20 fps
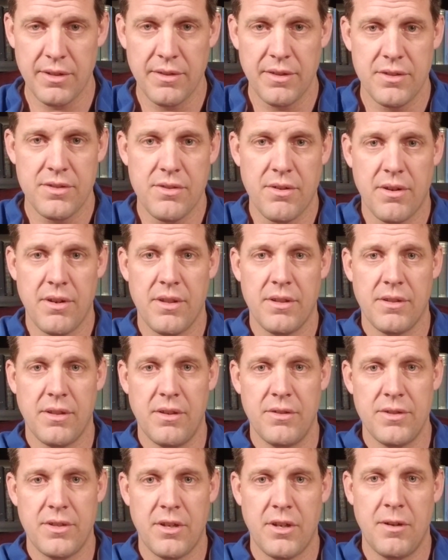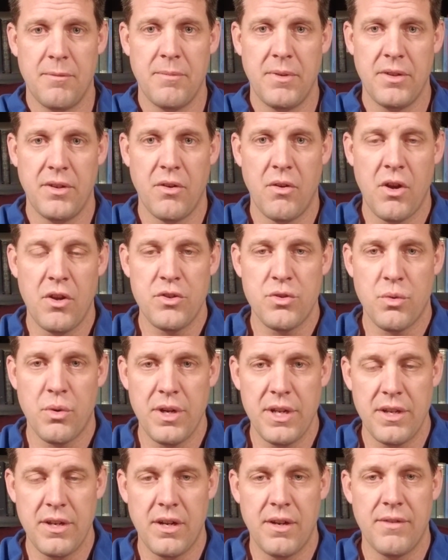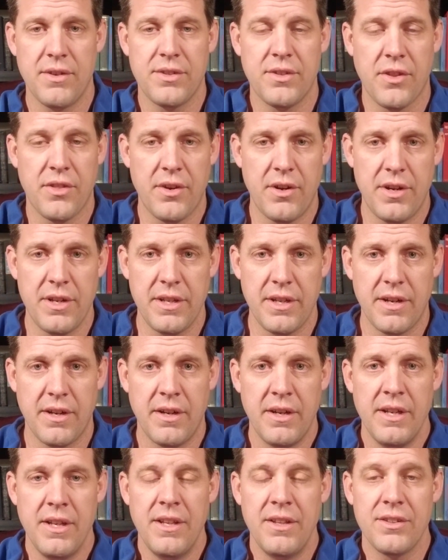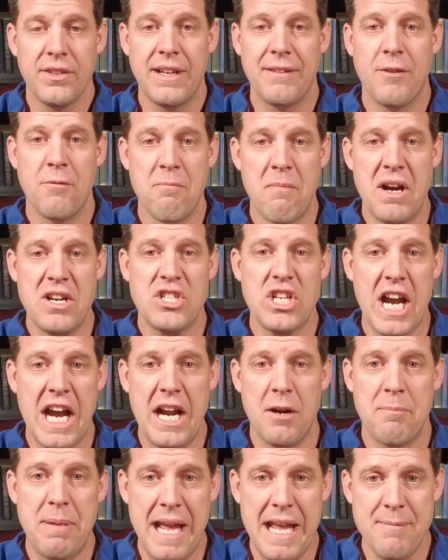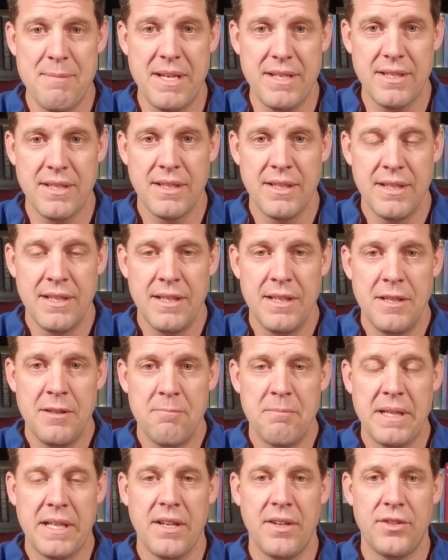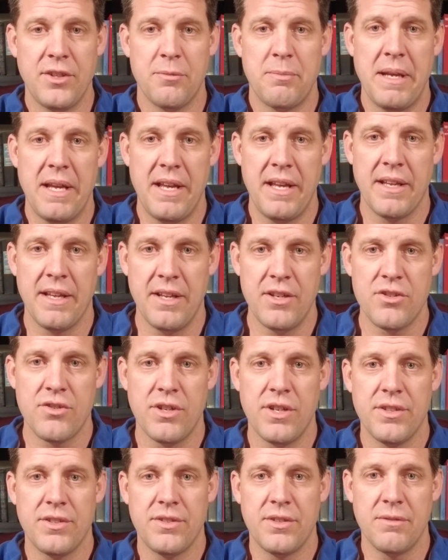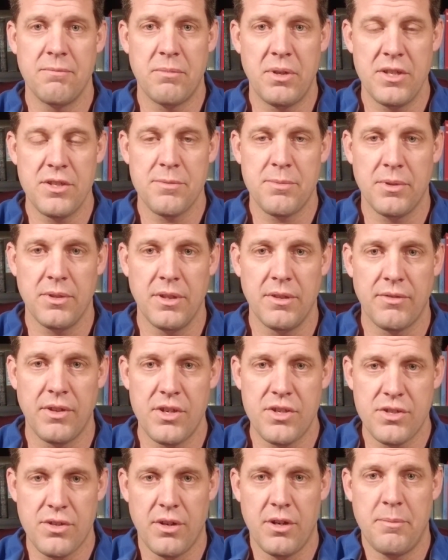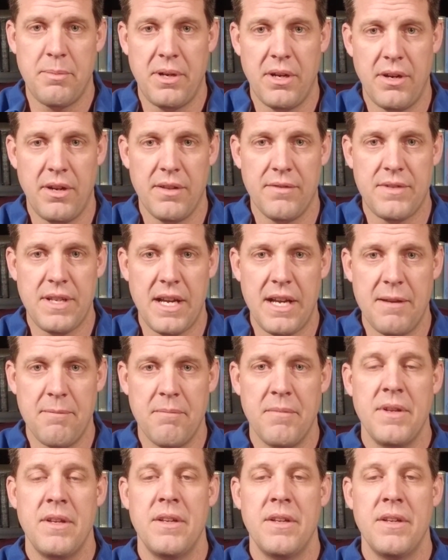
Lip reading: The shorter the loan term, a 20-year versus a 30-year, it's going to have a much higher payment because you're paying interest and principal over a shorter period of time.